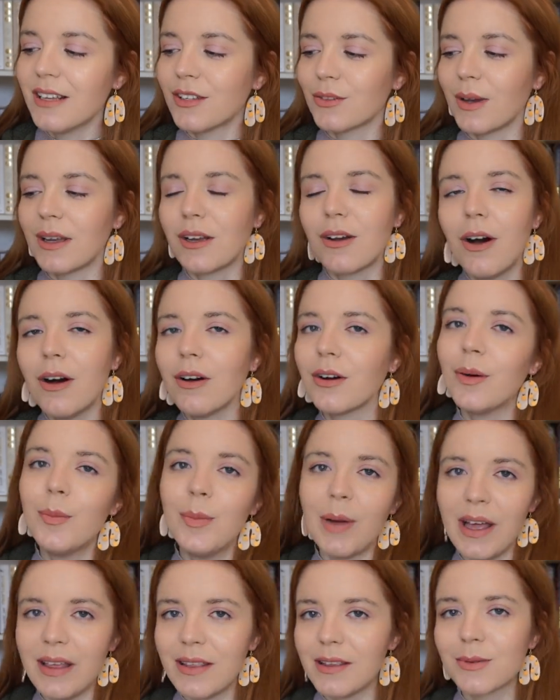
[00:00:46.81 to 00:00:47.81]
So I can't
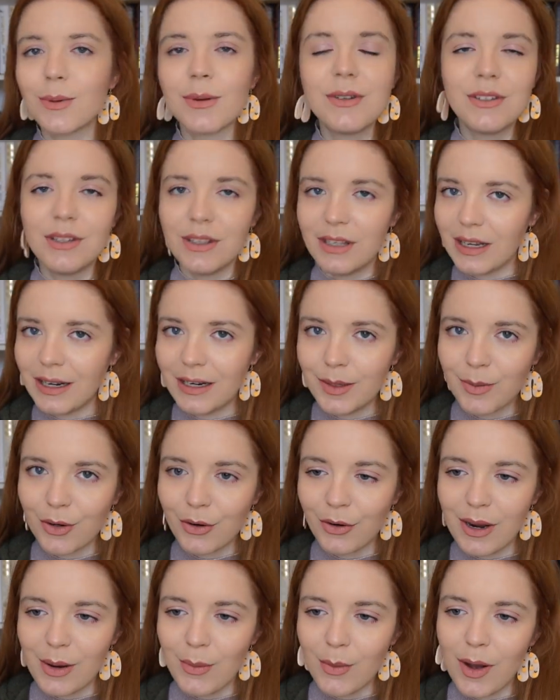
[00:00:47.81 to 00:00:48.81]
compare this one to the
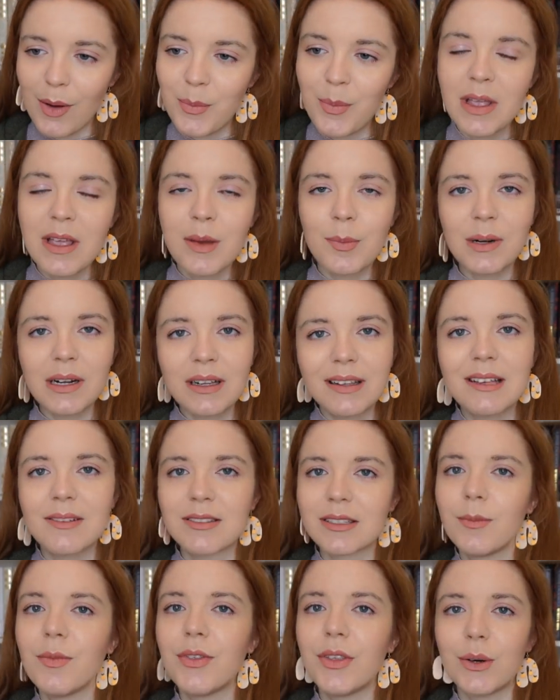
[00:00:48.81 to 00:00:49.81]
Illumicrate one, but I'll
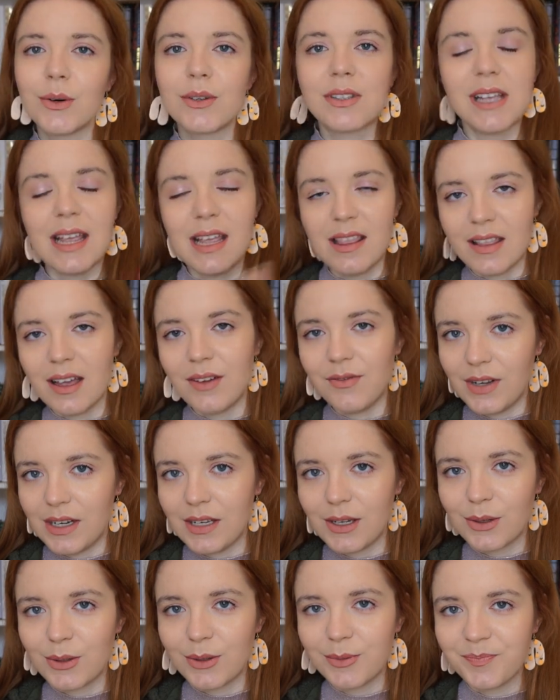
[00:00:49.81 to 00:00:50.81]
give some thoughts in that
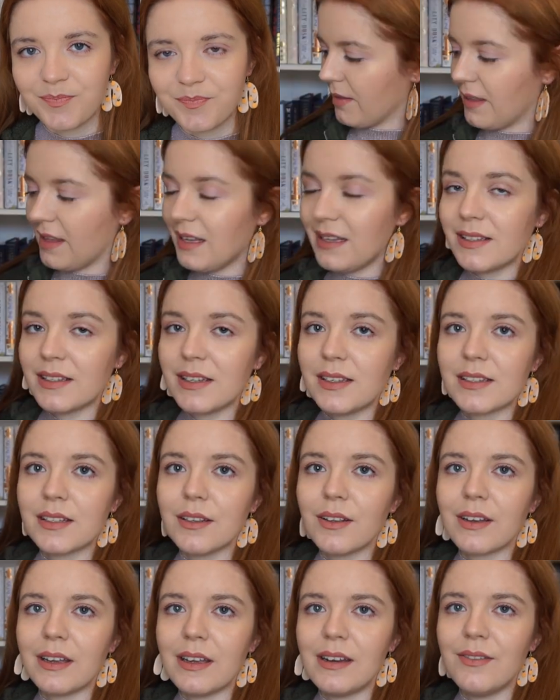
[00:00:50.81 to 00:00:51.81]
video. This is
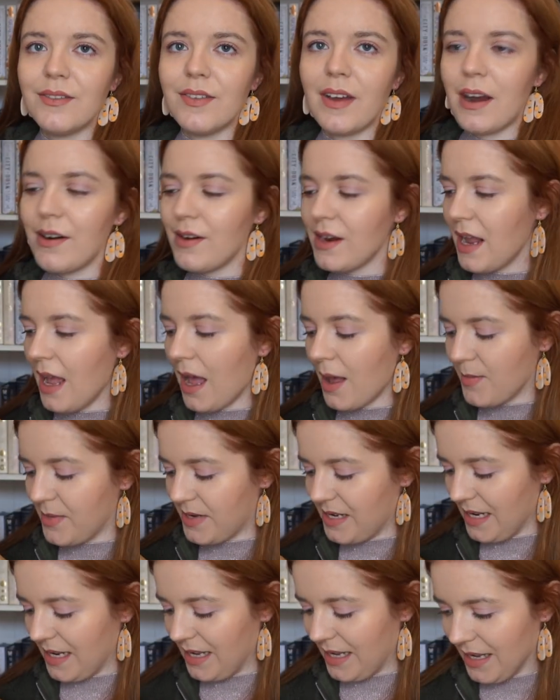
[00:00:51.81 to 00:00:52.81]
looking very
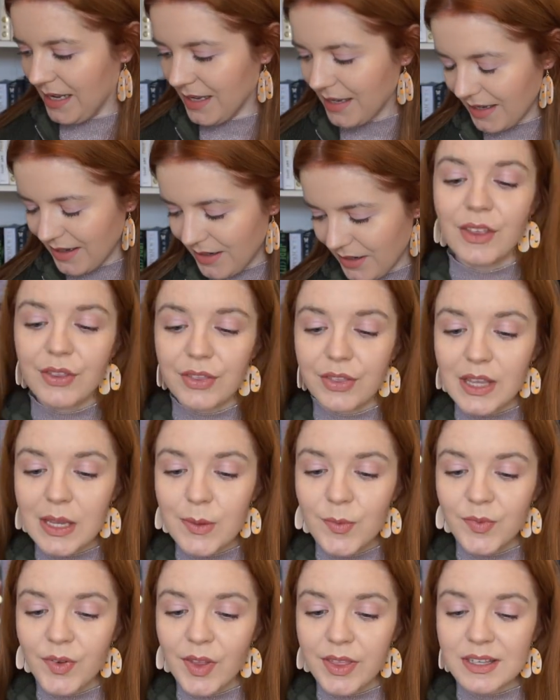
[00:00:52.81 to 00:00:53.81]
empty. The
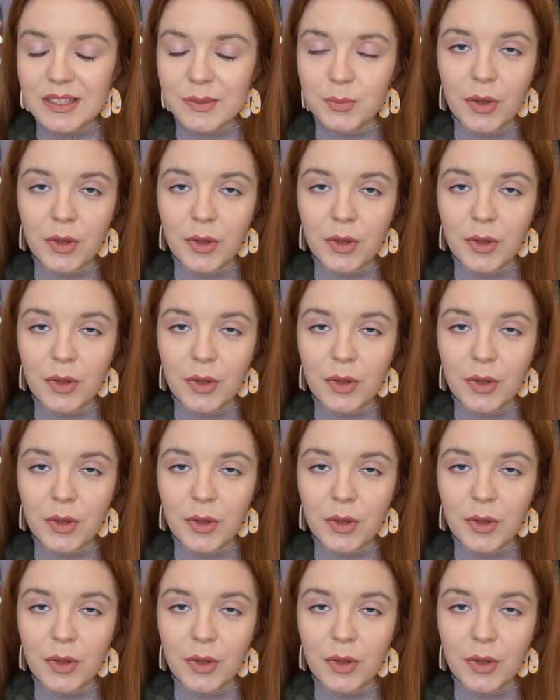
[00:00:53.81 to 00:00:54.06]
theme for this